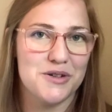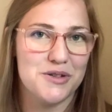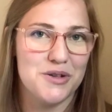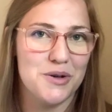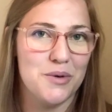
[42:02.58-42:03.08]

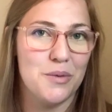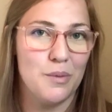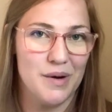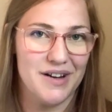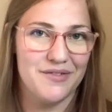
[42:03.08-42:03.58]
to
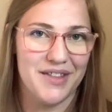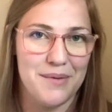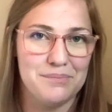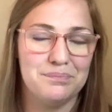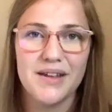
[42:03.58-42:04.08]
one of
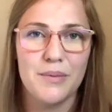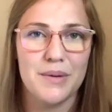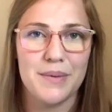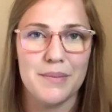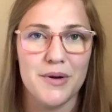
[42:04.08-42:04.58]
them when
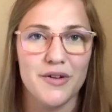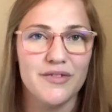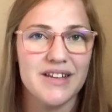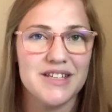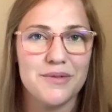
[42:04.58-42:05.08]
we move
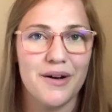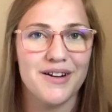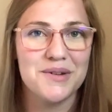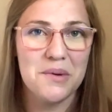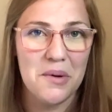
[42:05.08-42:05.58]
into our
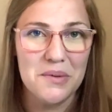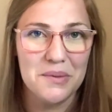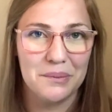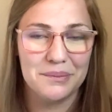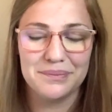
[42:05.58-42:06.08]
new
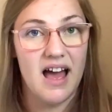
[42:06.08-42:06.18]
home.